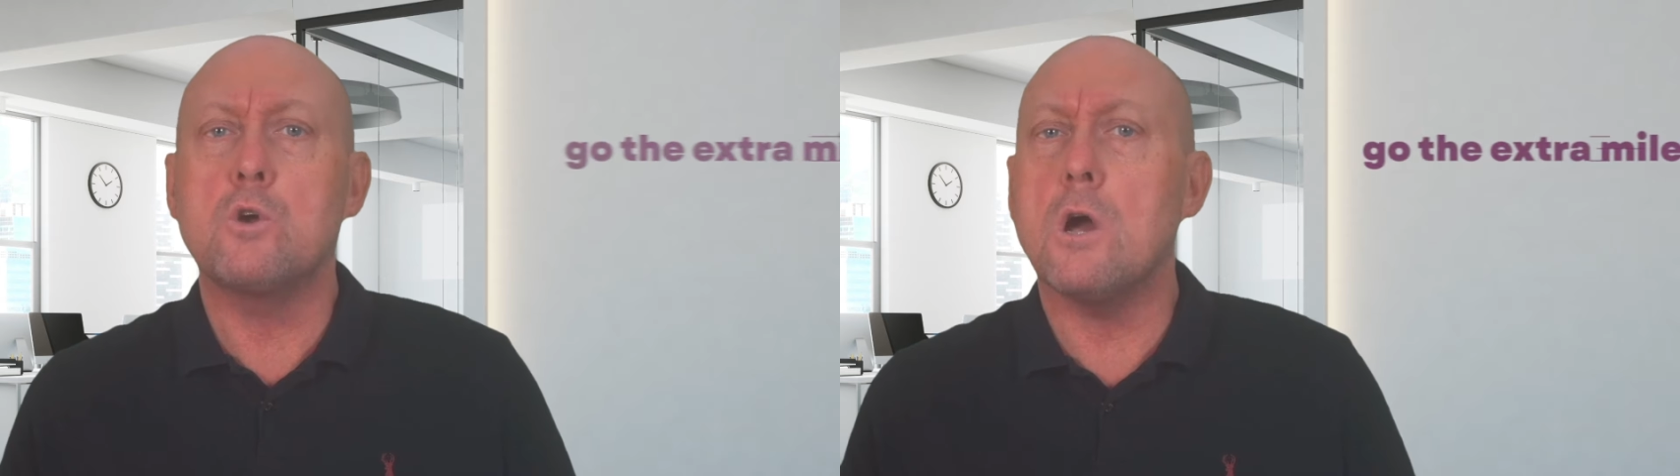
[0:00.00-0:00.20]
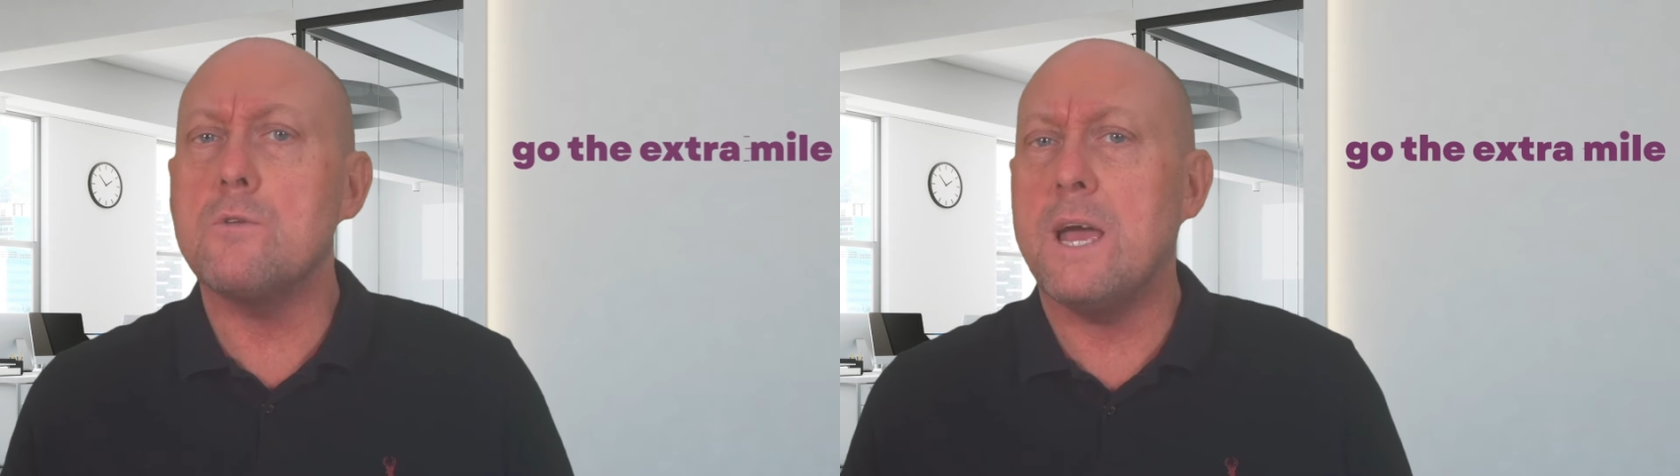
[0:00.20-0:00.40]

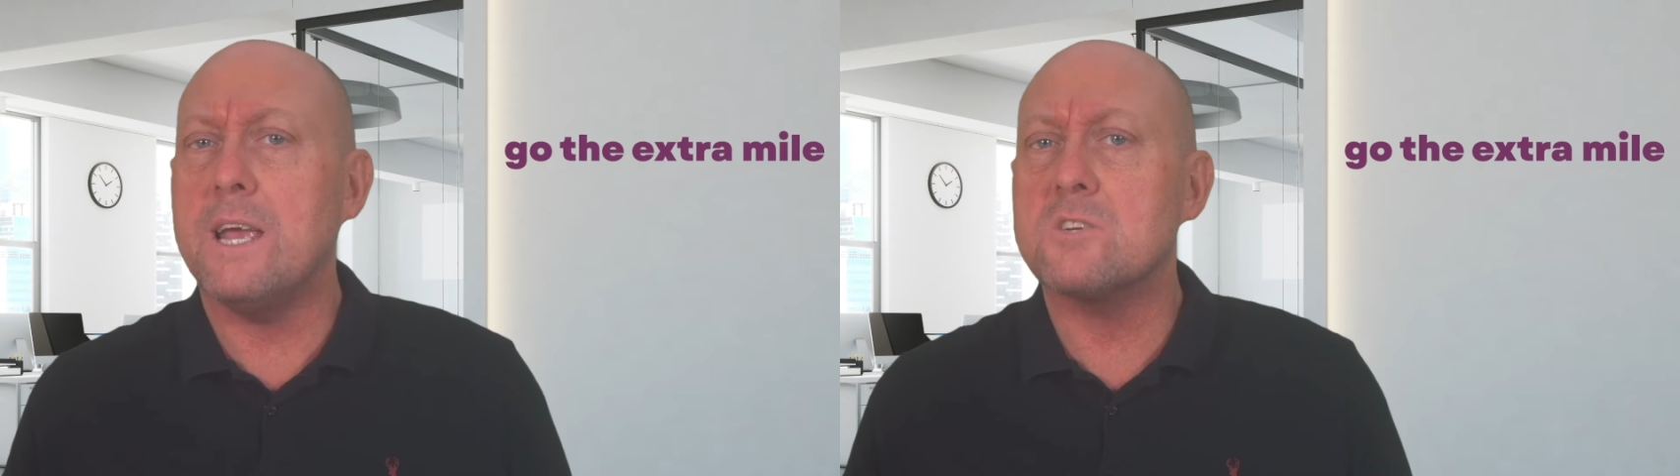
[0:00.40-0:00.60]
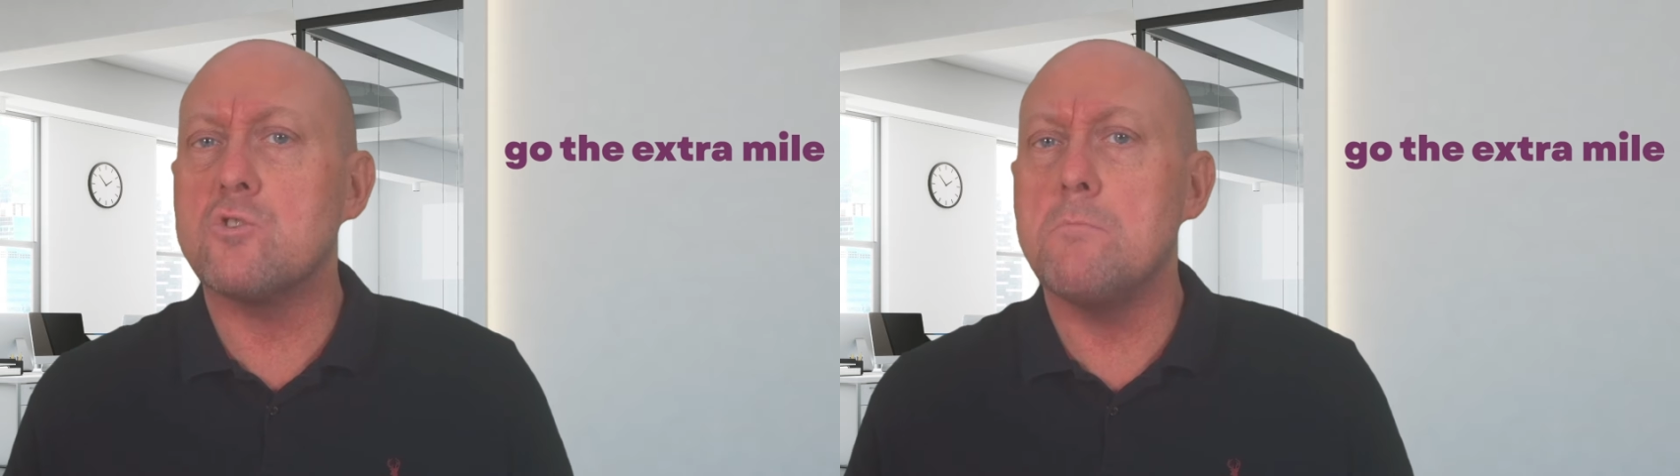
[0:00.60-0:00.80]
will go
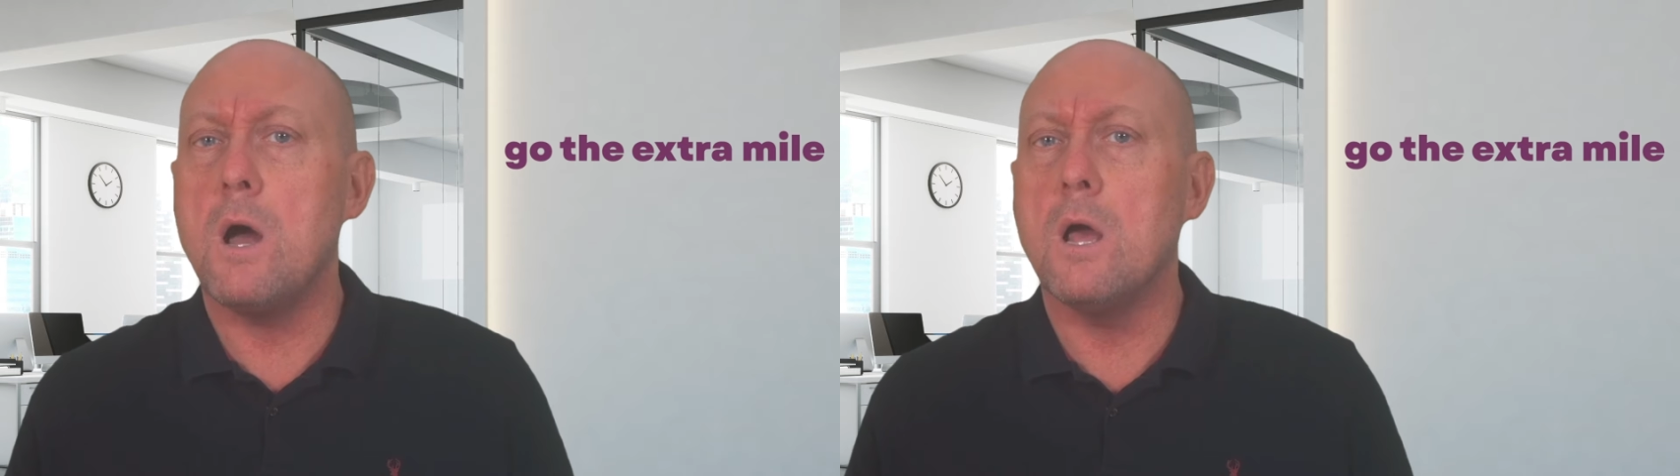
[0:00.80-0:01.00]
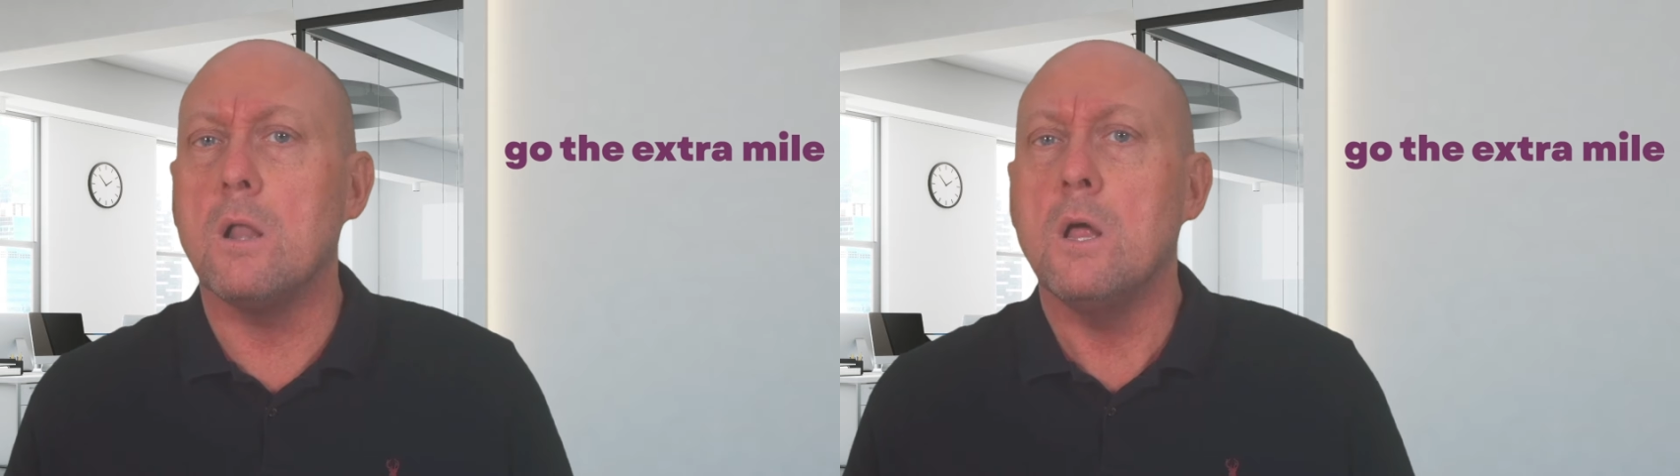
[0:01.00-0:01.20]
that extra
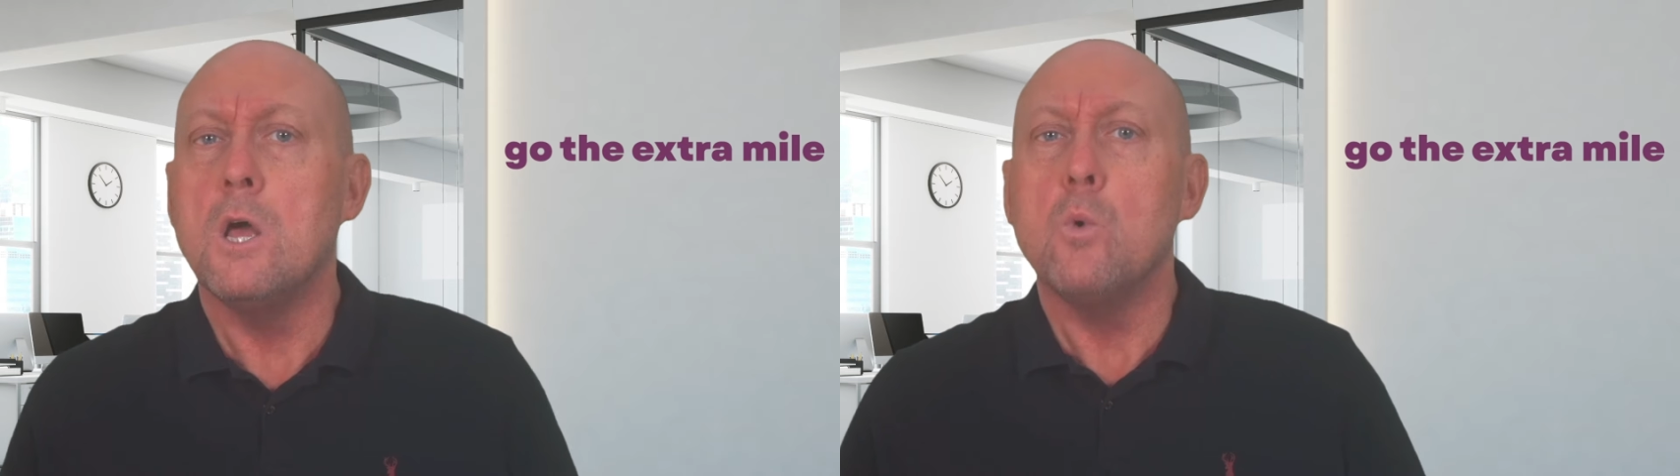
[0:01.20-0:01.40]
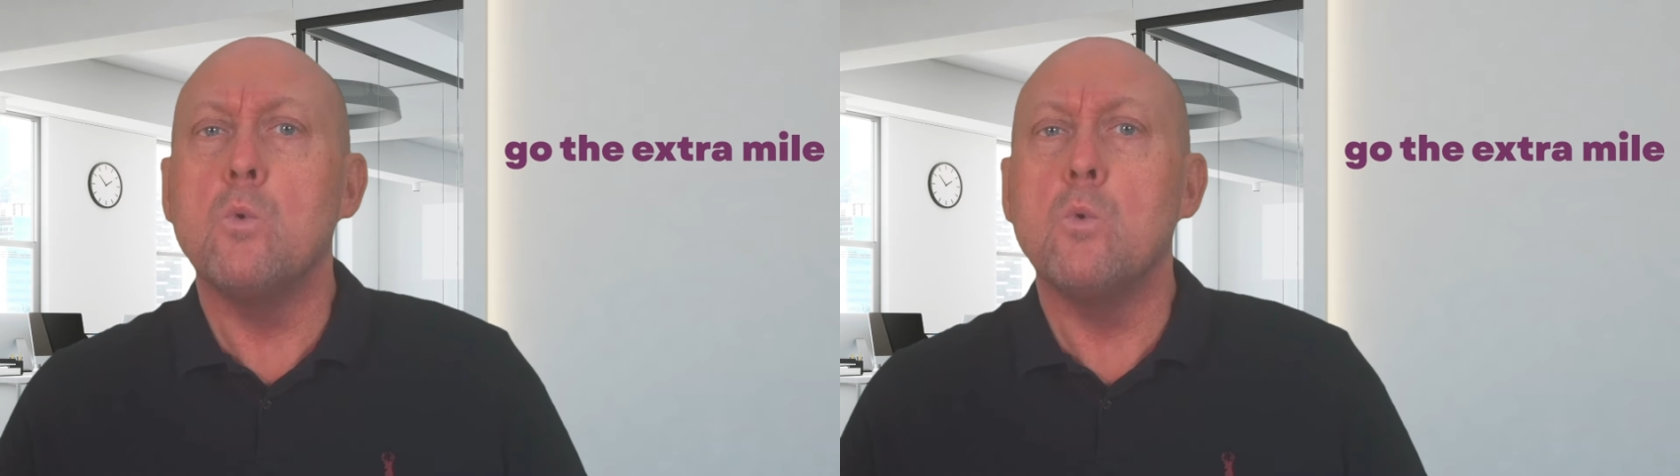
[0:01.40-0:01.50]
mile,